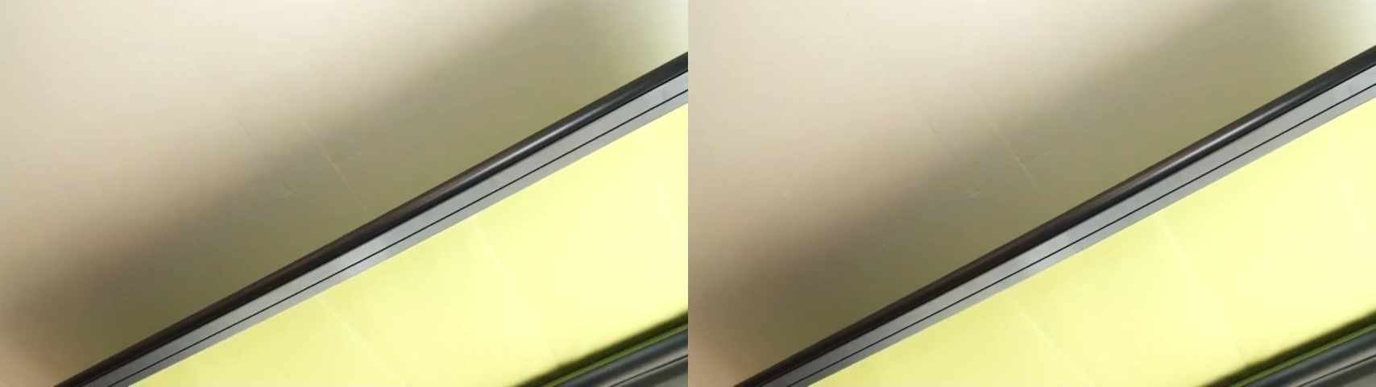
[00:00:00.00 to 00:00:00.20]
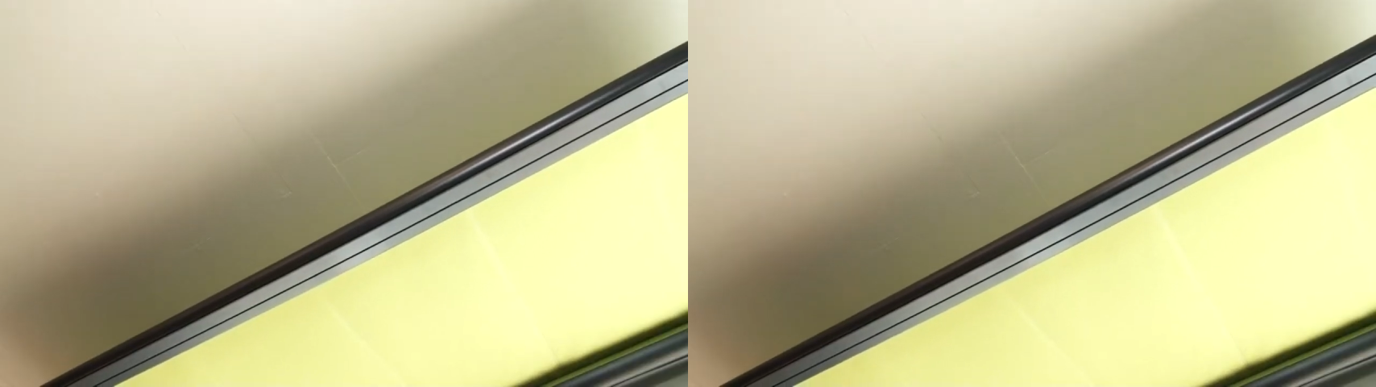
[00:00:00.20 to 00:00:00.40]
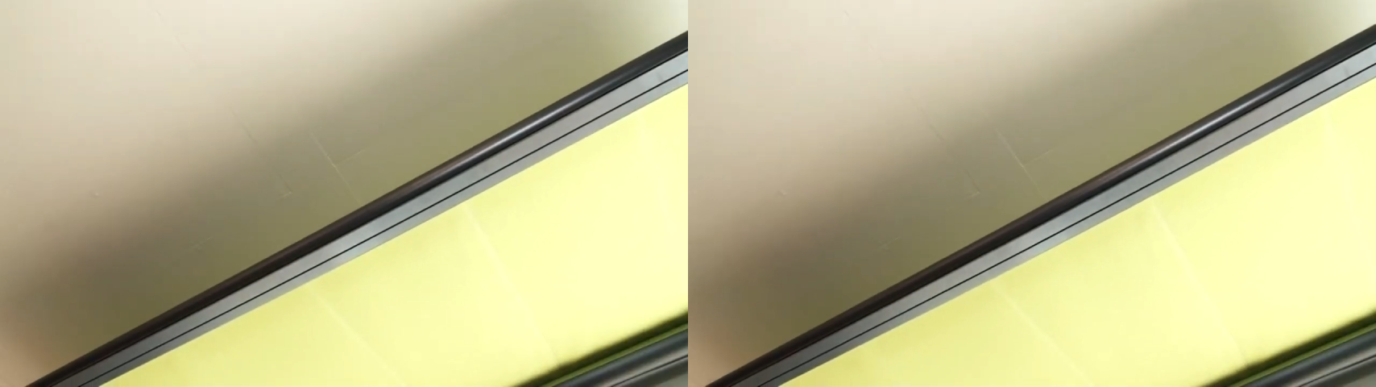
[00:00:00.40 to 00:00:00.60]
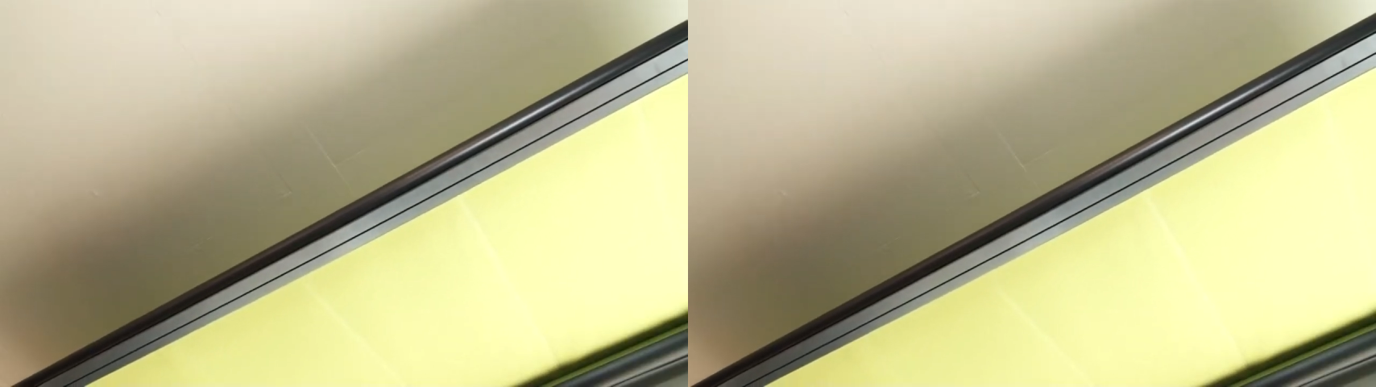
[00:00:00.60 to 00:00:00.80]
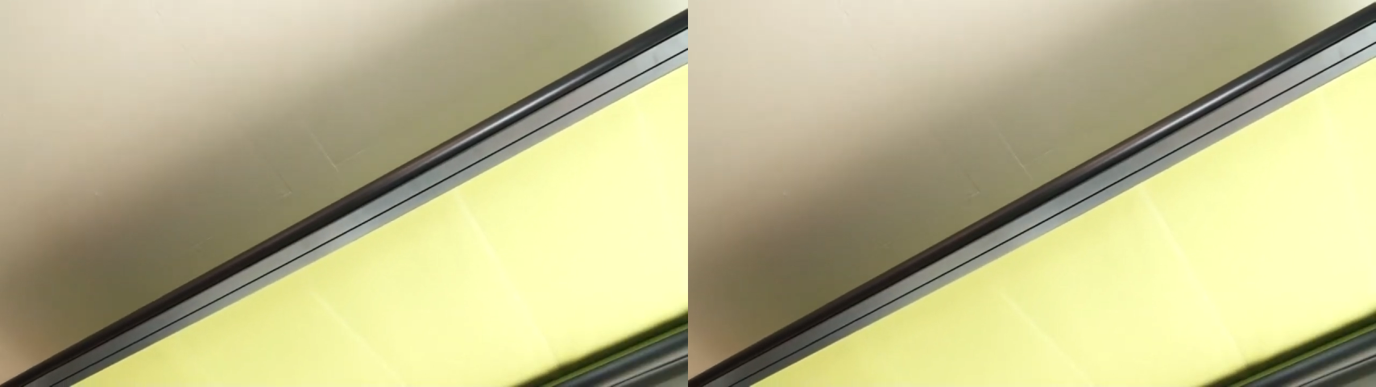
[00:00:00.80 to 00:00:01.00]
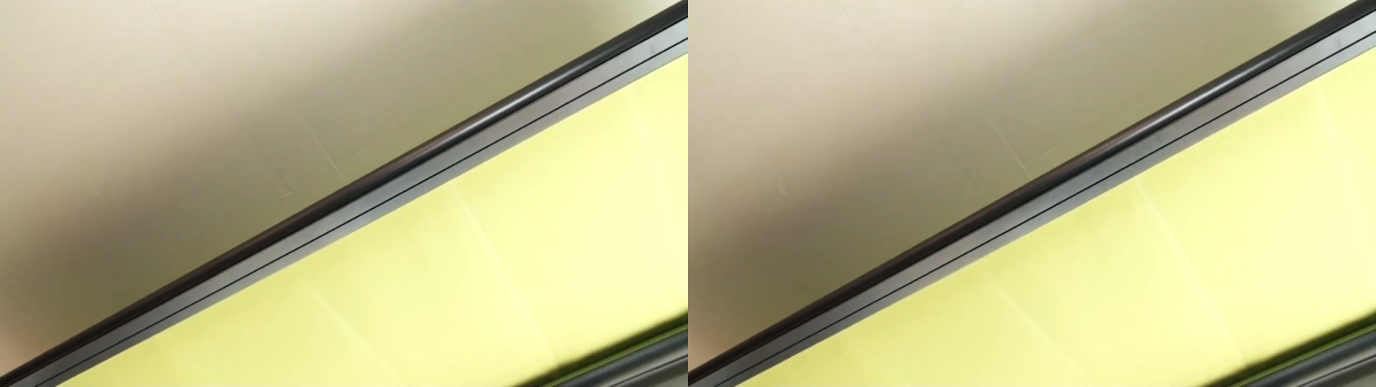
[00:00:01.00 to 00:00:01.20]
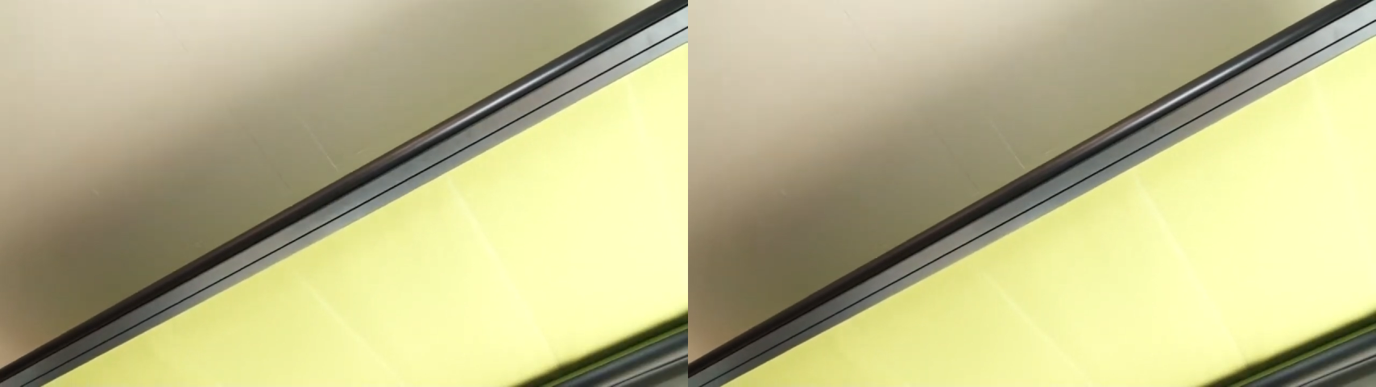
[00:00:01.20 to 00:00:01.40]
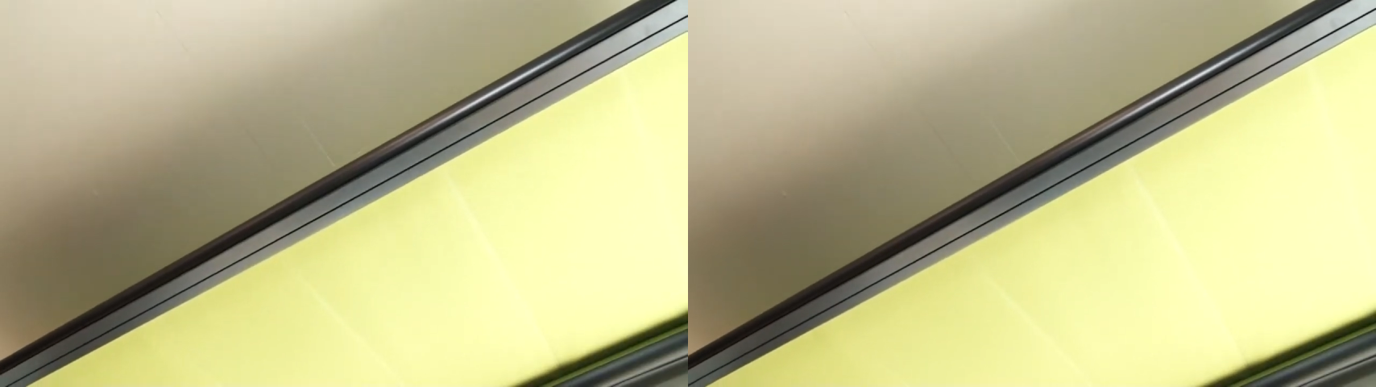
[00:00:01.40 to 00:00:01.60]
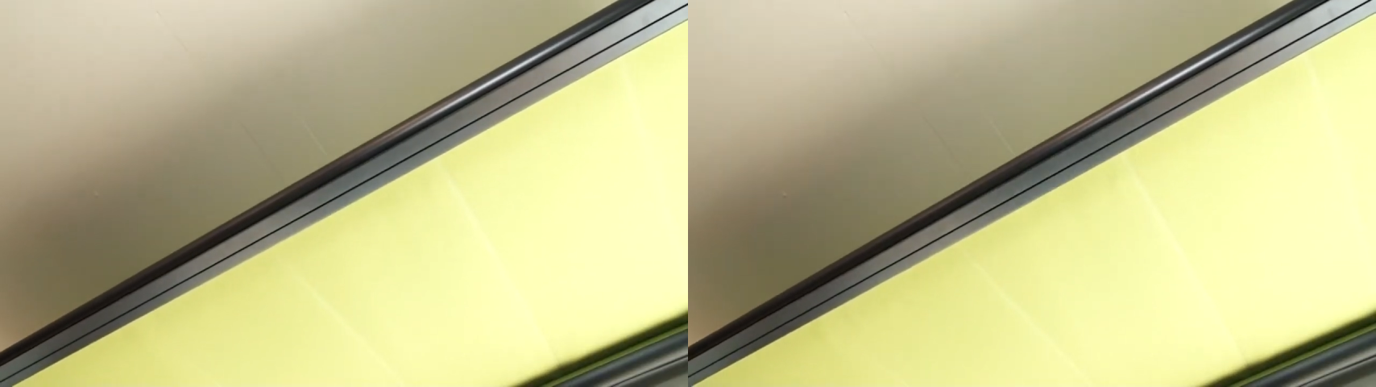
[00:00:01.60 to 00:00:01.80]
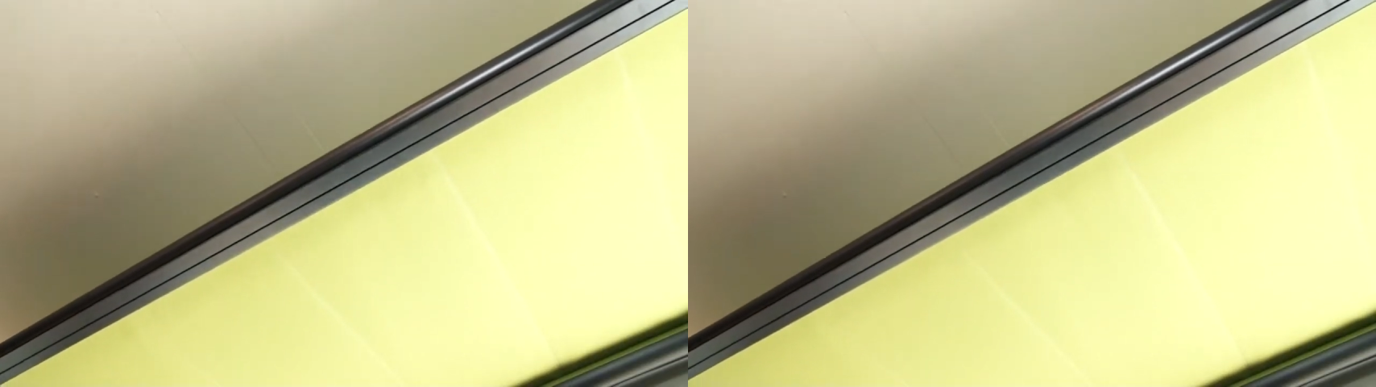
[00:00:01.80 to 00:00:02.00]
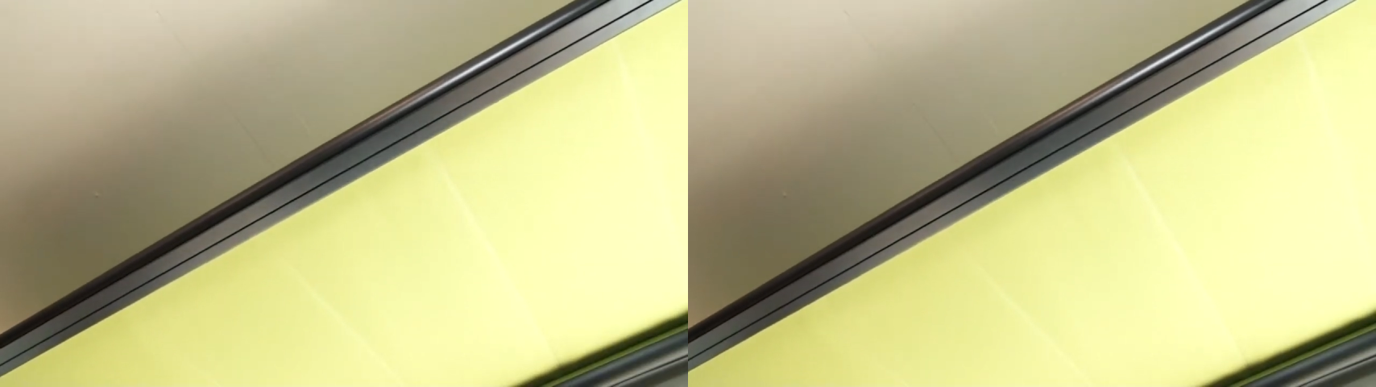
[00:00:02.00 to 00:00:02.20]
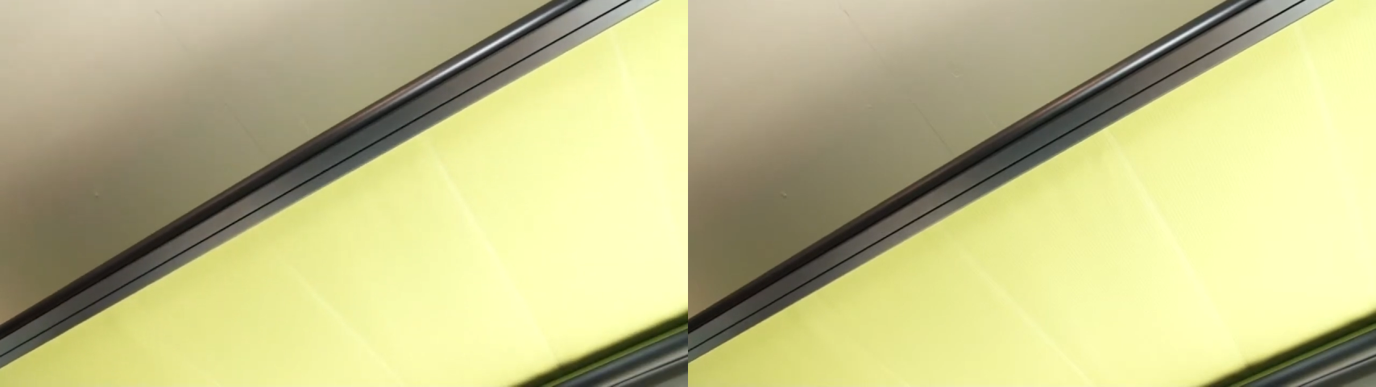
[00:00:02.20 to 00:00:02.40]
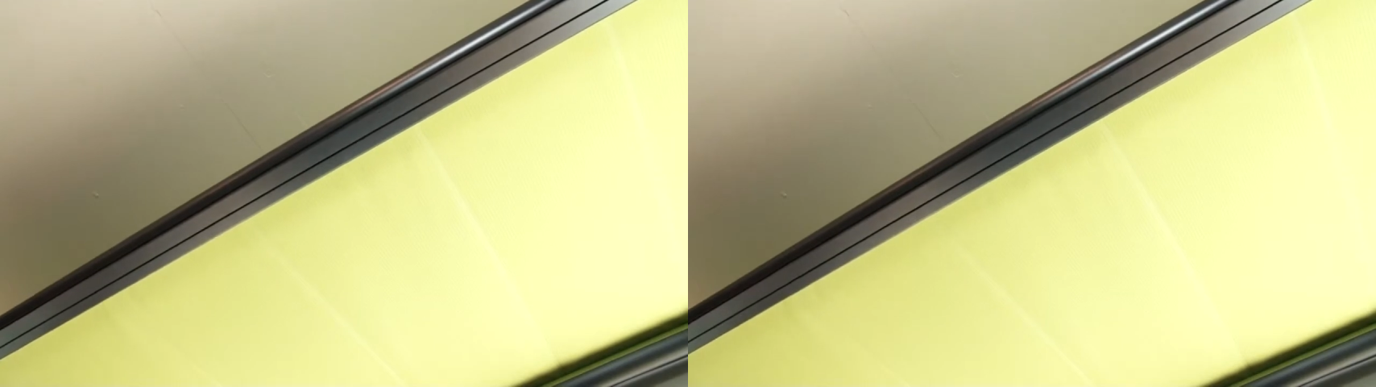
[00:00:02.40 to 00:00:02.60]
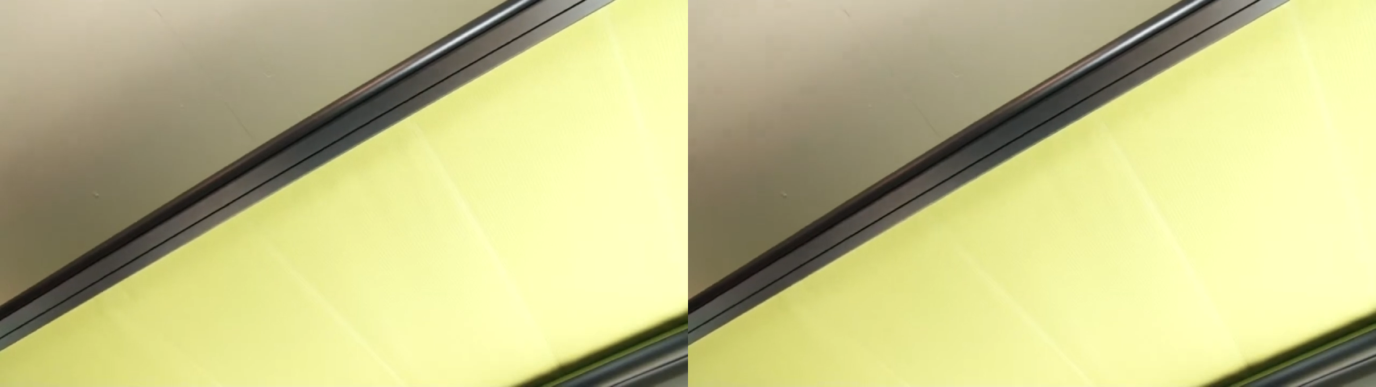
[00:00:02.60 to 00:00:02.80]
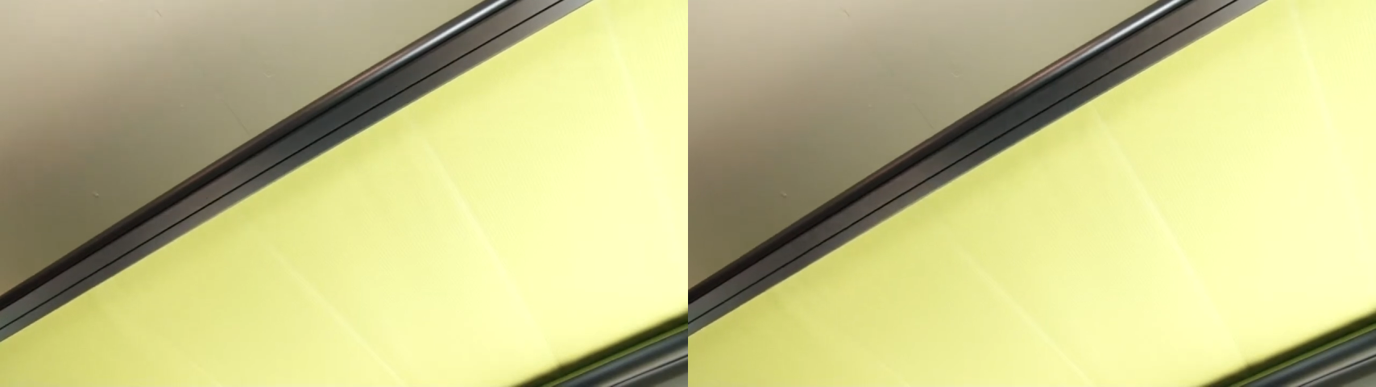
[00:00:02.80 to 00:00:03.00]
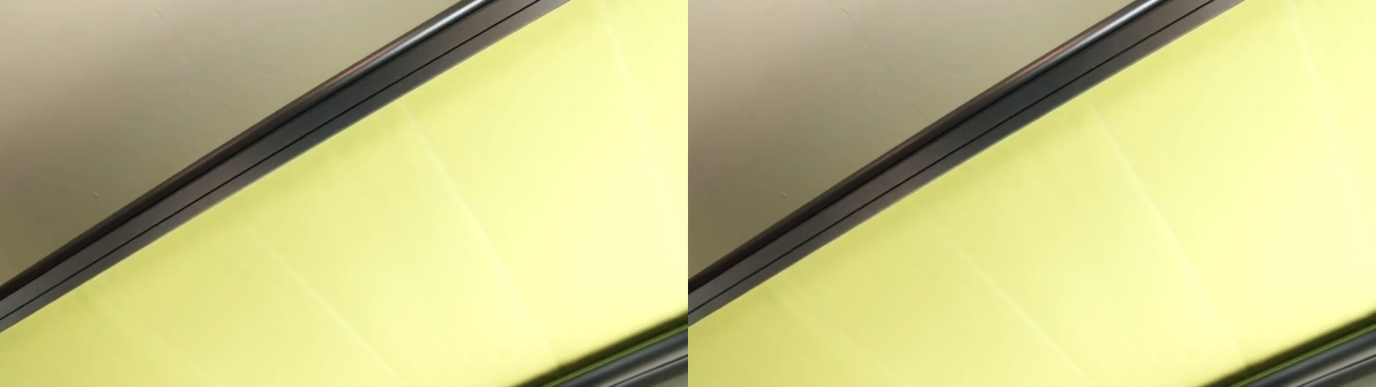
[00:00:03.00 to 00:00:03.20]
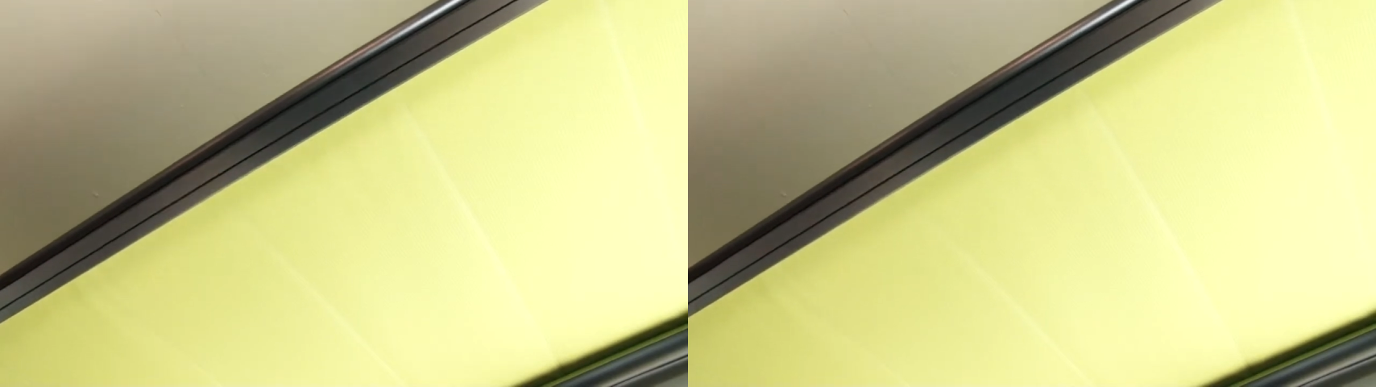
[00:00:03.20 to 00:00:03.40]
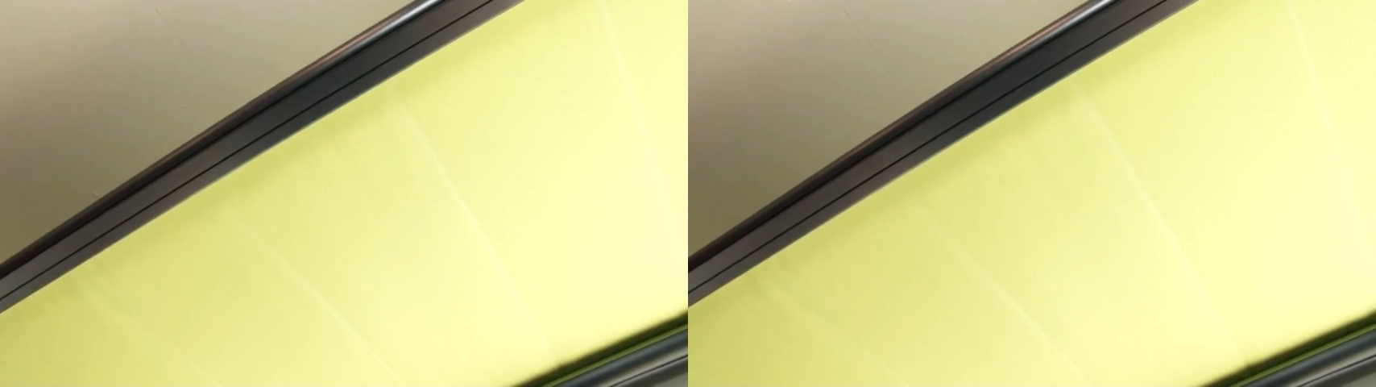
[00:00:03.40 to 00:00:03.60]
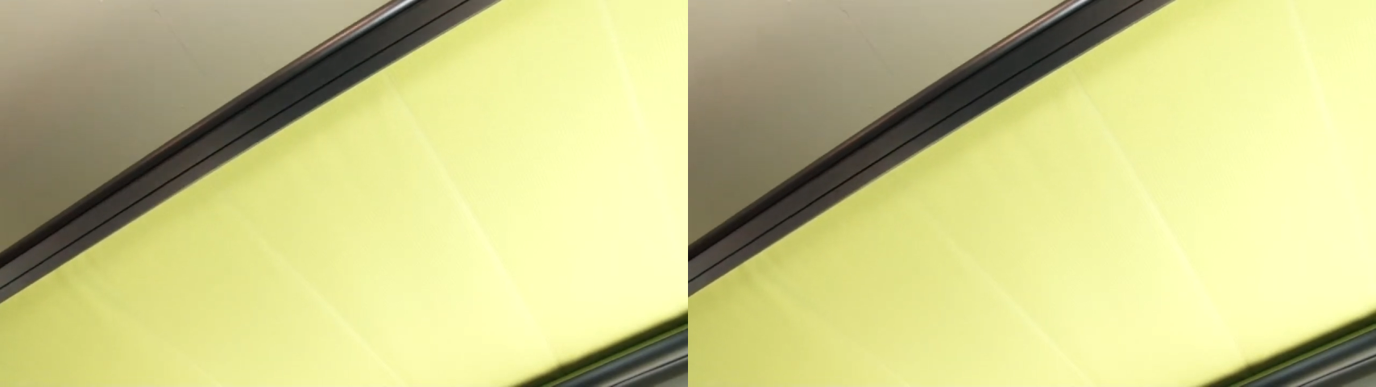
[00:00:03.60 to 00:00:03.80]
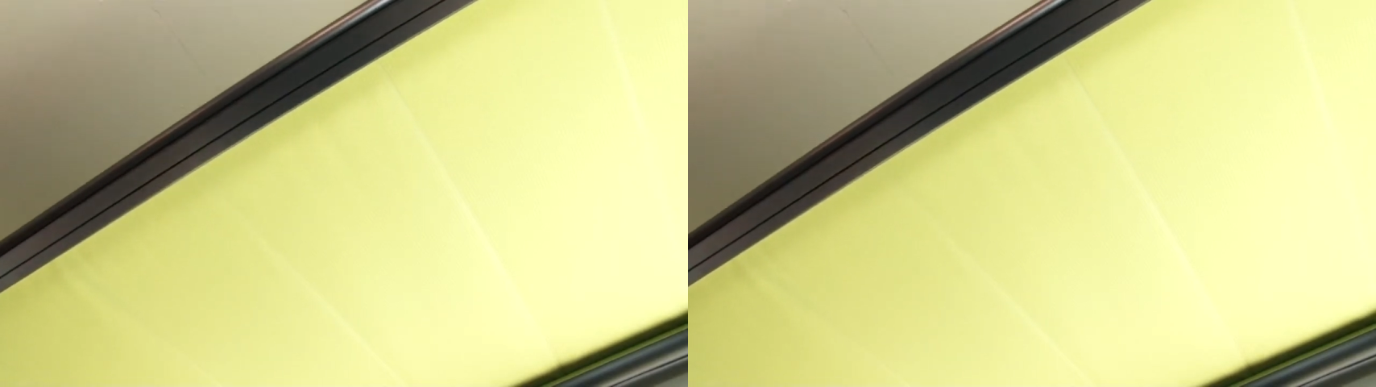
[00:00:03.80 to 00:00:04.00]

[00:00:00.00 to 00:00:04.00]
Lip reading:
[unreadable: no face in view]